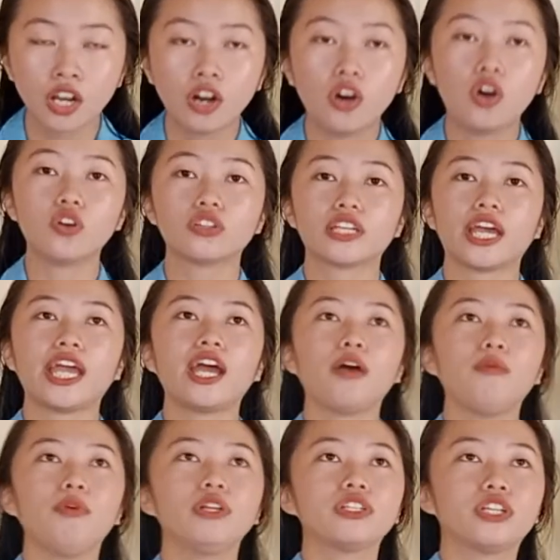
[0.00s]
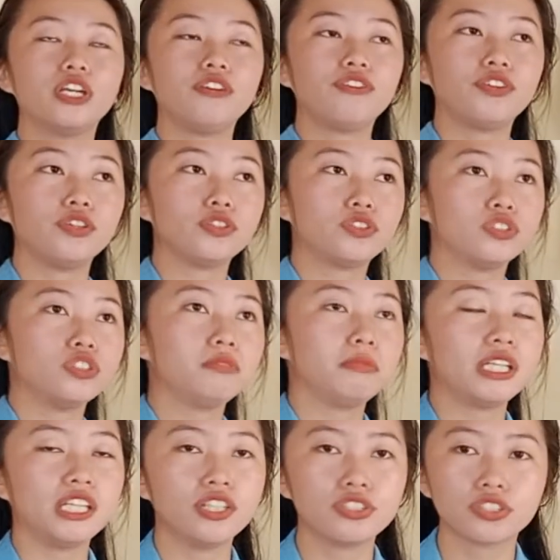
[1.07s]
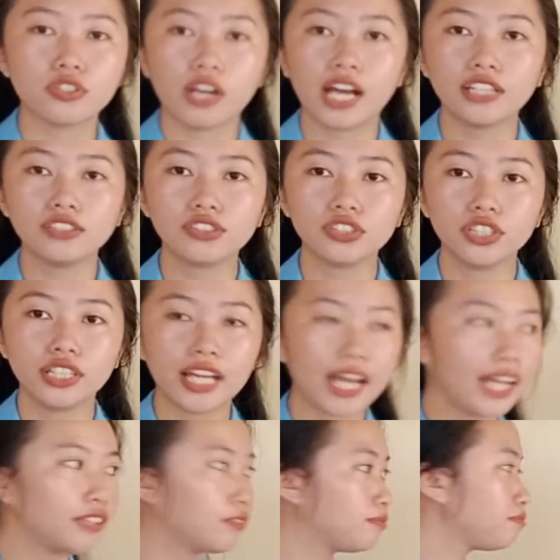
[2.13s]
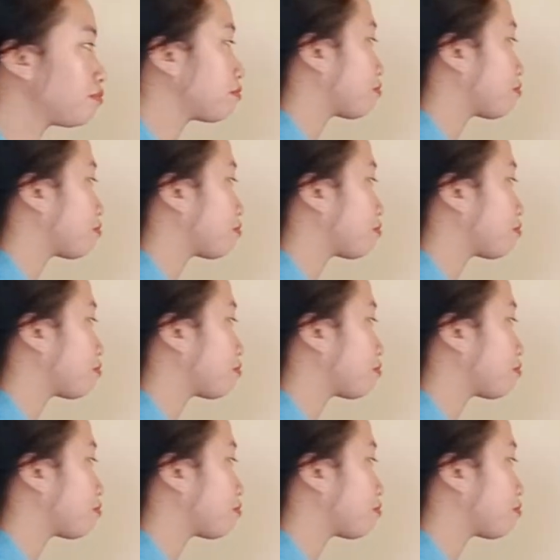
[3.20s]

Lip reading: Okay, I will give you 2 minutes to answer that.